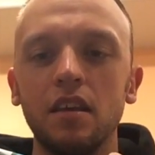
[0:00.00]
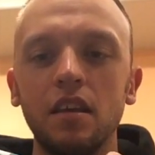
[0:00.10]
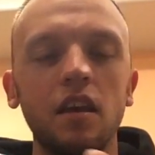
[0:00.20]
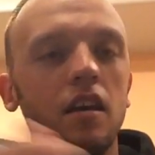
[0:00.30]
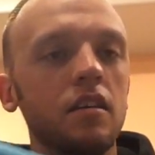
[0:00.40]

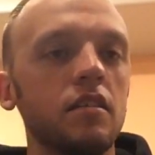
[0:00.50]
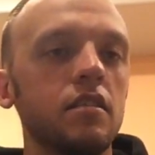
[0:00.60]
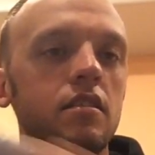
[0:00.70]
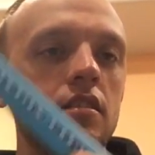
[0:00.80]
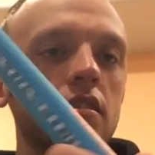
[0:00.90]
Yeah,
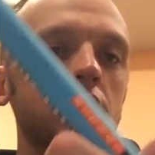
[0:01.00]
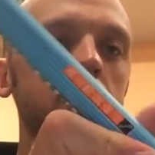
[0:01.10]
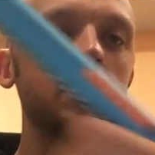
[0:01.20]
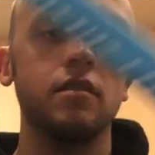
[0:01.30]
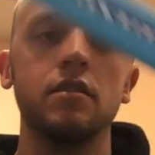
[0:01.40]

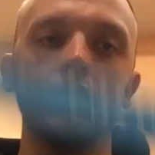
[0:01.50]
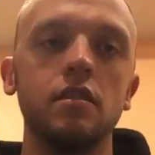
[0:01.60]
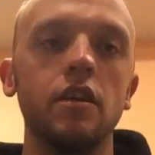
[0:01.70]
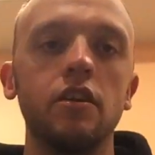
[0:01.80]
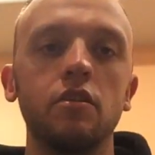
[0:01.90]

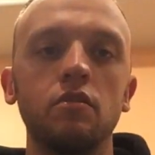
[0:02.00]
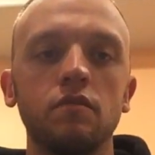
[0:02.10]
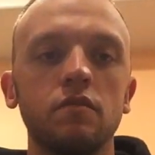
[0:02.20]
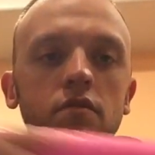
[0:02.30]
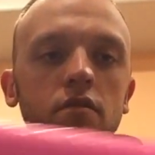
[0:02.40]
there you go.
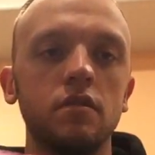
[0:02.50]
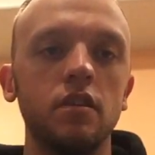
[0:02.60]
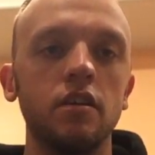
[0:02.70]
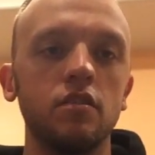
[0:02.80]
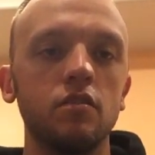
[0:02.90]

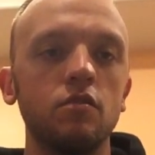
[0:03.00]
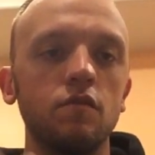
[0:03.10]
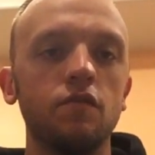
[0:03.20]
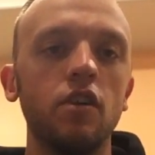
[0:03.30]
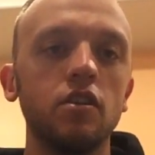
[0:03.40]
Nice
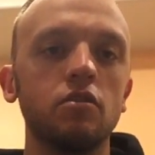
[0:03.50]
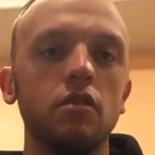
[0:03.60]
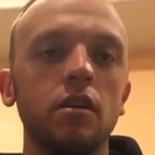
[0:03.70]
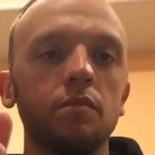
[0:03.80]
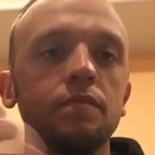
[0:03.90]
new fresh
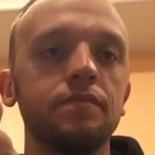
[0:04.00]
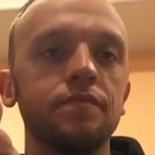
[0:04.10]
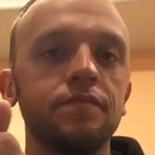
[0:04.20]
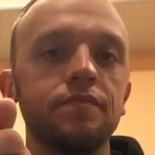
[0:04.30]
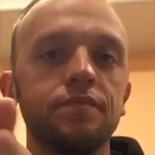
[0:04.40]
grip.
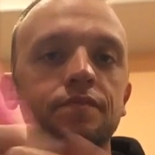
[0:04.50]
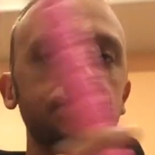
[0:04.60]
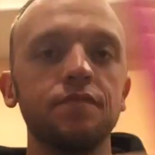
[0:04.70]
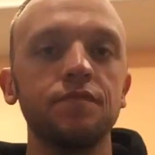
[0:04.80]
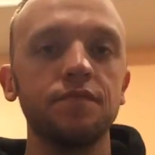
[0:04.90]

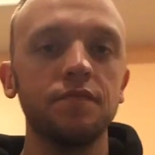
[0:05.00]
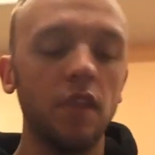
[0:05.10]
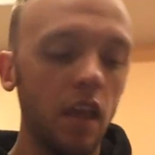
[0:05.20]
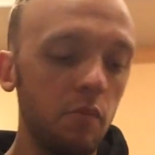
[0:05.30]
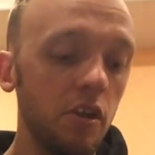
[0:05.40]

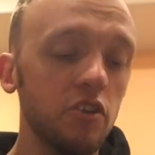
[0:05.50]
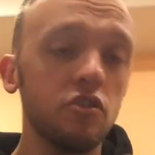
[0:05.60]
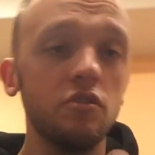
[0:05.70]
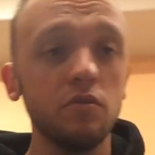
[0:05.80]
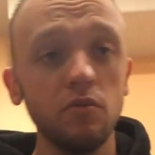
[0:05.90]
And make
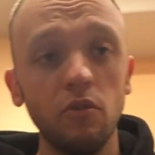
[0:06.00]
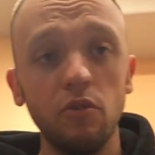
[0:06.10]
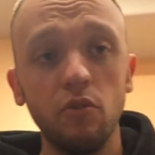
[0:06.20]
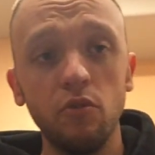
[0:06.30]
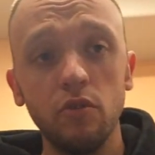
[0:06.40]
sure you
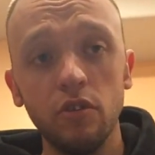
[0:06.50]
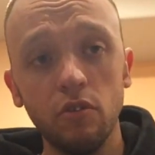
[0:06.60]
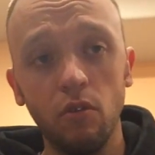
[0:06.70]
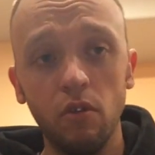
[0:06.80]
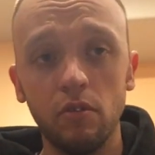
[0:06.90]
throw
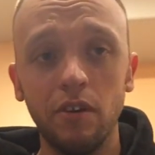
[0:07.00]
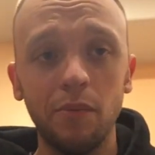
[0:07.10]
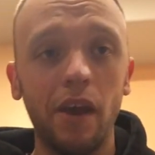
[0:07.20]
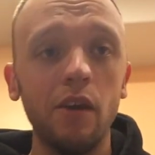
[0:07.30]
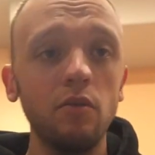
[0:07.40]
your old
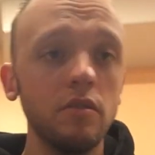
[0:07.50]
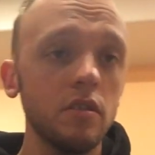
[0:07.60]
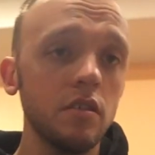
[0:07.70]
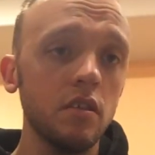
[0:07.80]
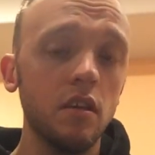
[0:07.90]
grip
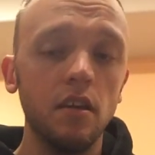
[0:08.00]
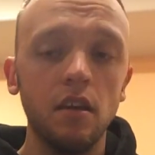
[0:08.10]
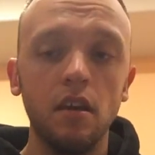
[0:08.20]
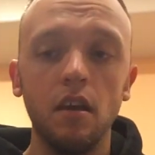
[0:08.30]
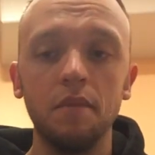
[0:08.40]
out.
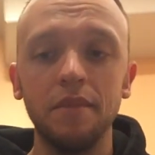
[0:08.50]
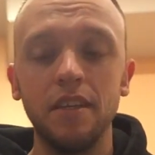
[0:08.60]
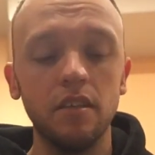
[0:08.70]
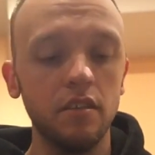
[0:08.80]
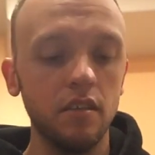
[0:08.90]

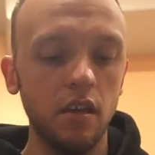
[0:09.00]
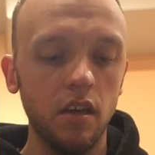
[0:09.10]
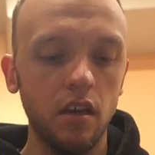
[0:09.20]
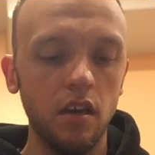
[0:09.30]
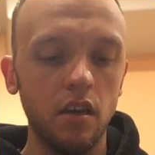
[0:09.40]
It is
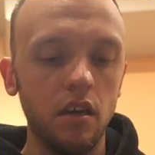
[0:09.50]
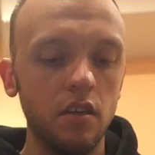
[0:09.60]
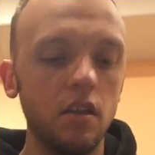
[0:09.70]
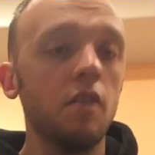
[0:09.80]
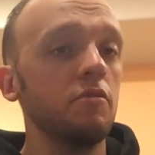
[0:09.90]

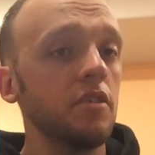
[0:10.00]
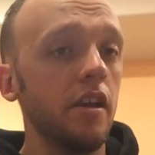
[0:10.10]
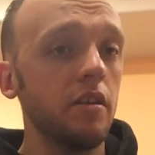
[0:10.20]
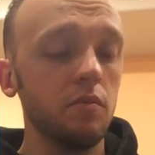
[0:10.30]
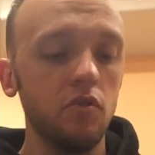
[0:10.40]
not
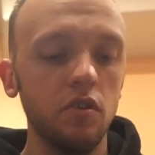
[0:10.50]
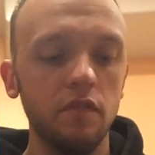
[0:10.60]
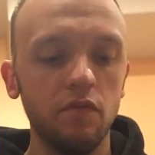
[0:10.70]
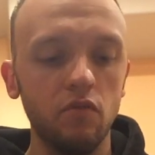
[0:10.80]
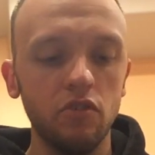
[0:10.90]
recyclable,
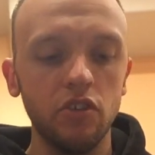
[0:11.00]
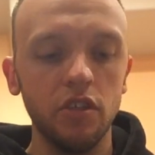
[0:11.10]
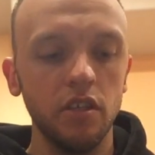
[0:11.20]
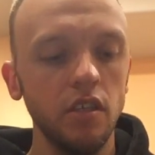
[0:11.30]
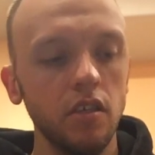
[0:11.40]

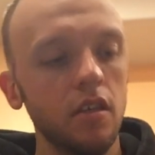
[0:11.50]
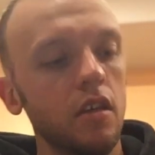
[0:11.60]
unfortunately.